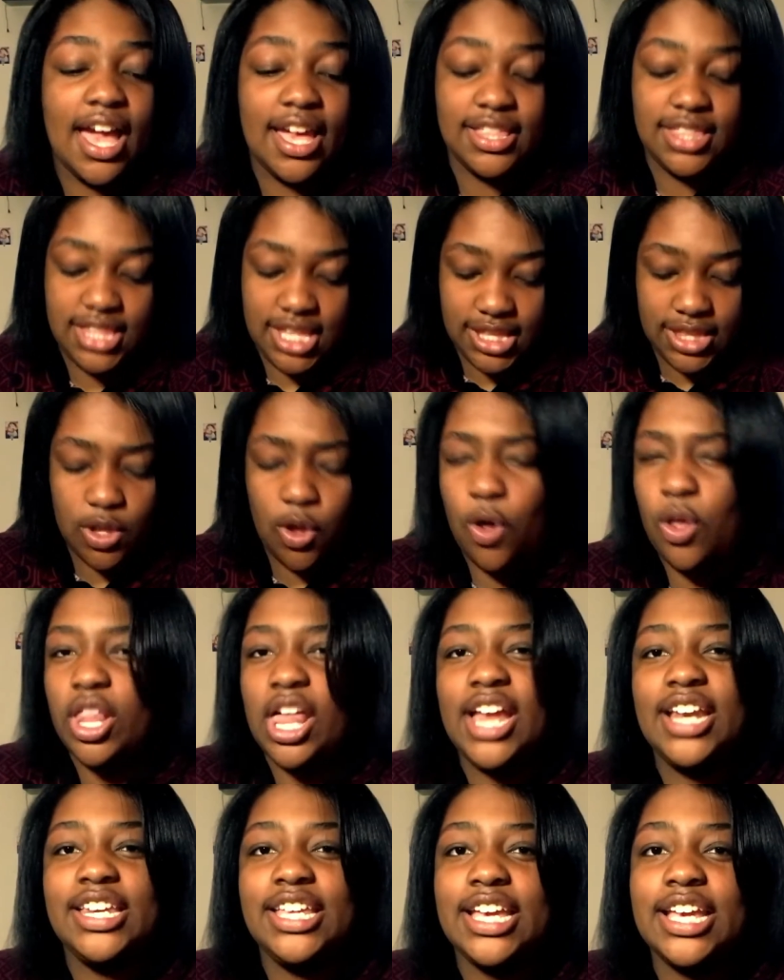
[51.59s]
I think the whole
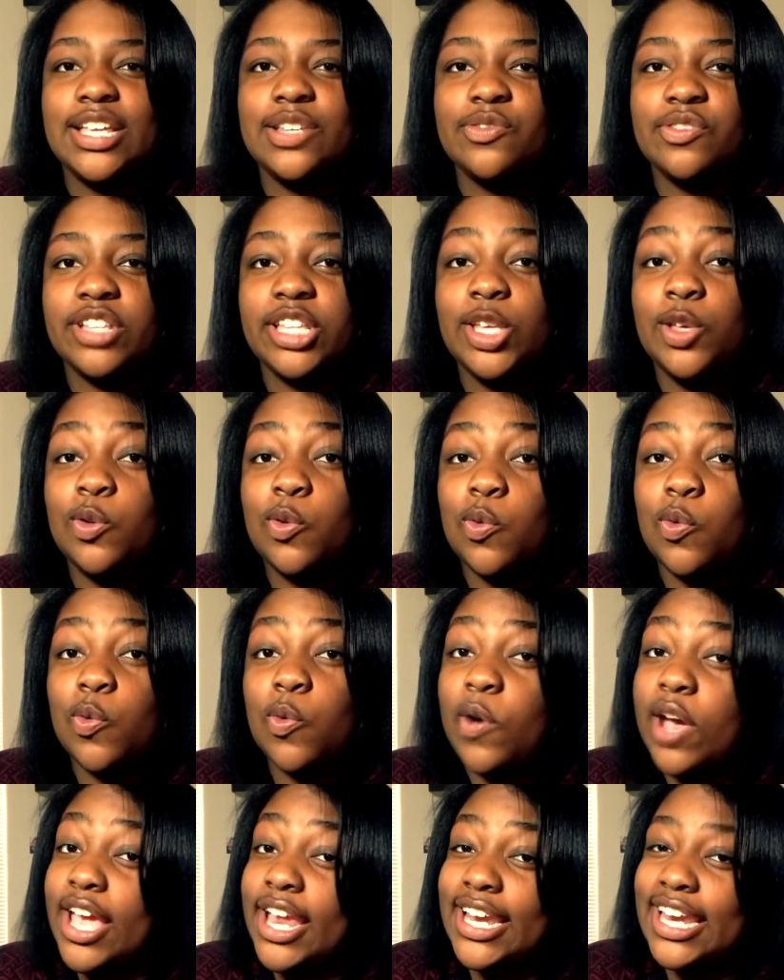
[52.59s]
idea is really
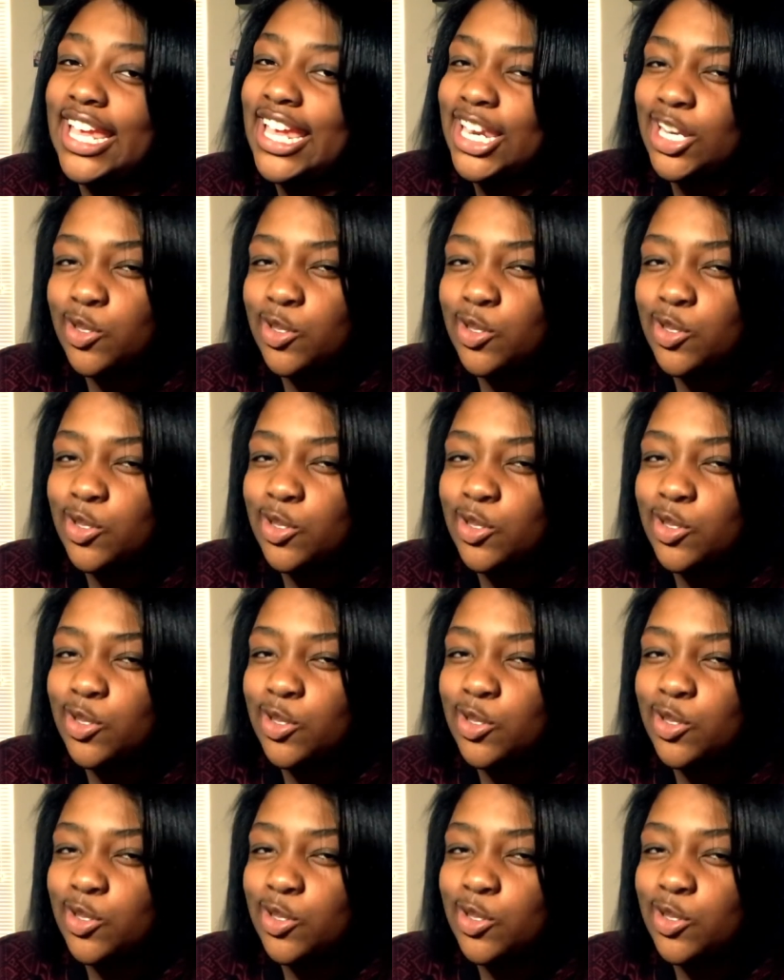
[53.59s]
cool and